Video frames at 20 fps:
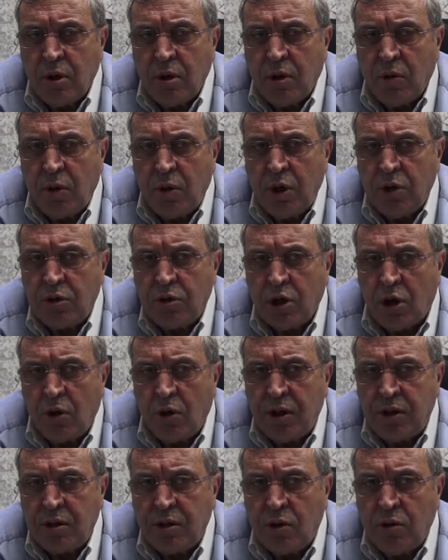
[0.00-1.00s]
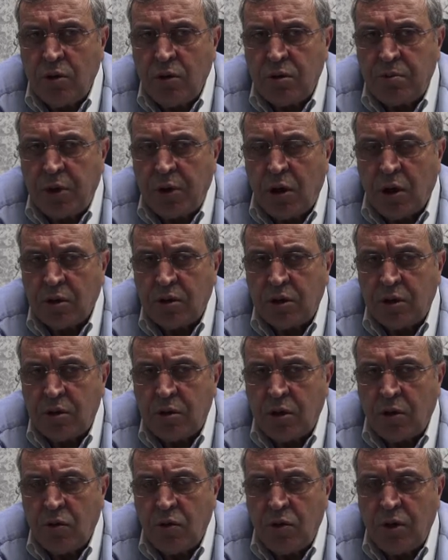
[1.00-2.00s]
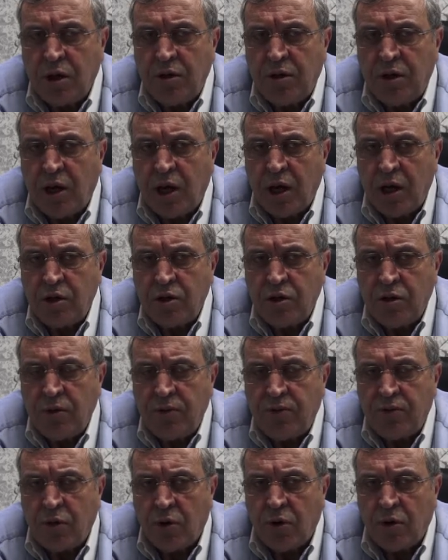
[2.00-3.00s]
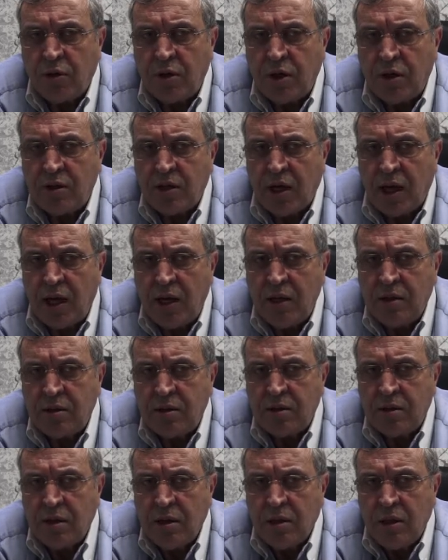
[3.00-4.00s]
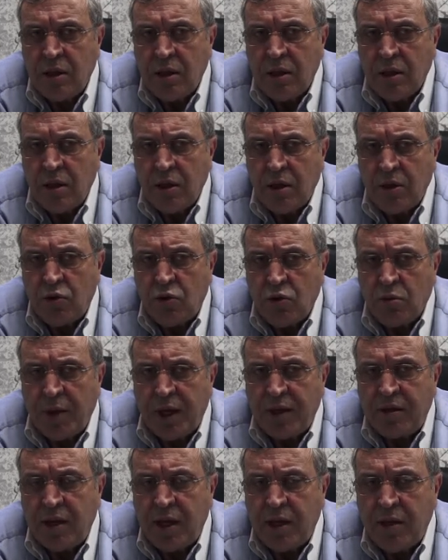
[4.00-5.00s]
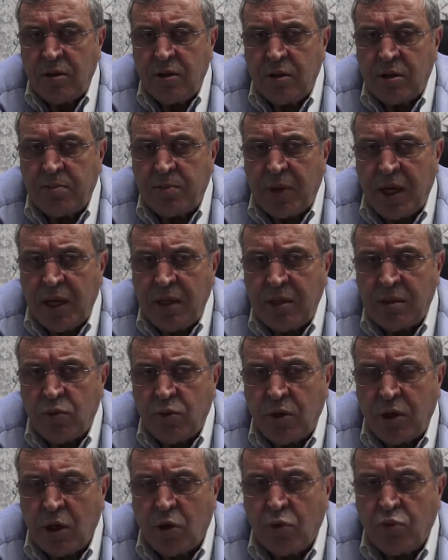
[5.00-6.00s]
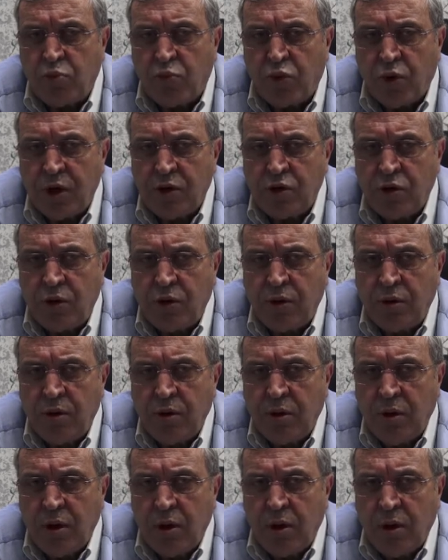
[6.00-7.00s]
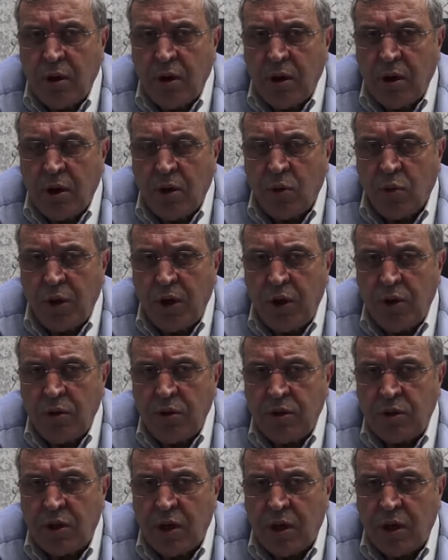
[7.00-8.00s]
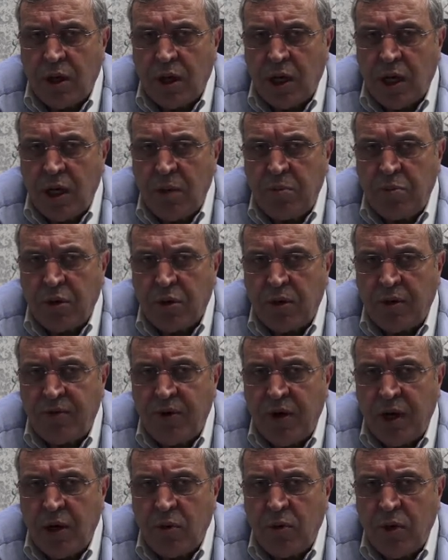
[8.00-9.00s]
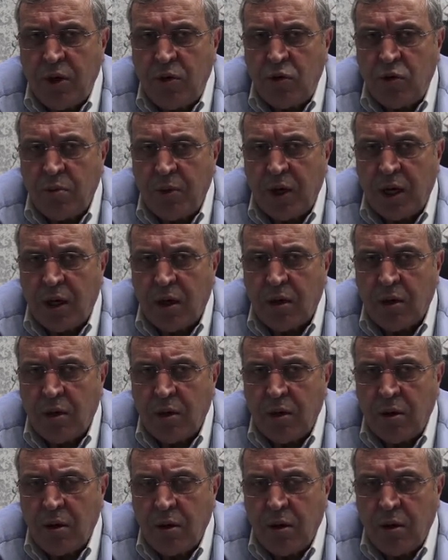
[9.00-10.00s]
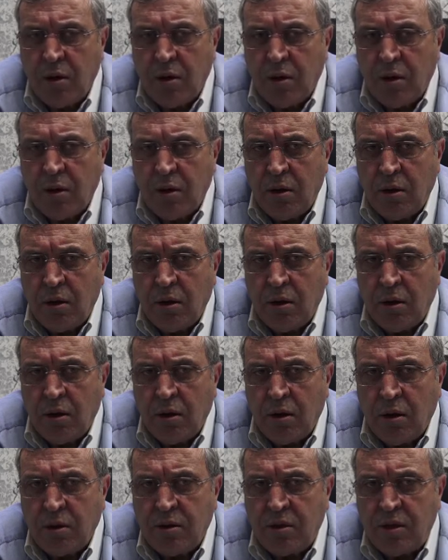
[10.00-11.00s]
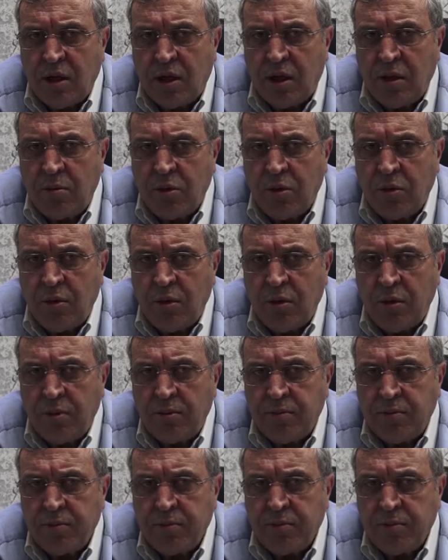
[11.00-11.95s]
We use only screws because it's a good indication for this case to maintain the space without pressure. We use the APRF liquid to make a sticky bone.